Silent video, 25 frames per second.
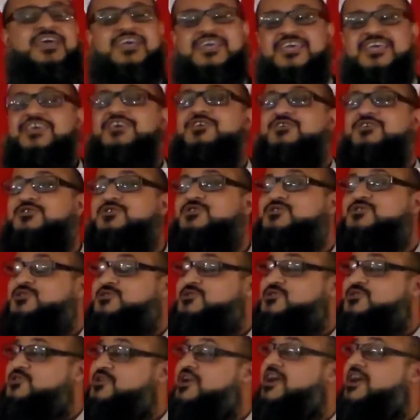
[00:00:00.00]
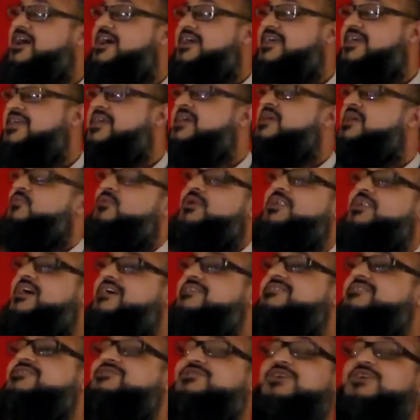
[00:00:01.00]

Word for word: He used to cry when other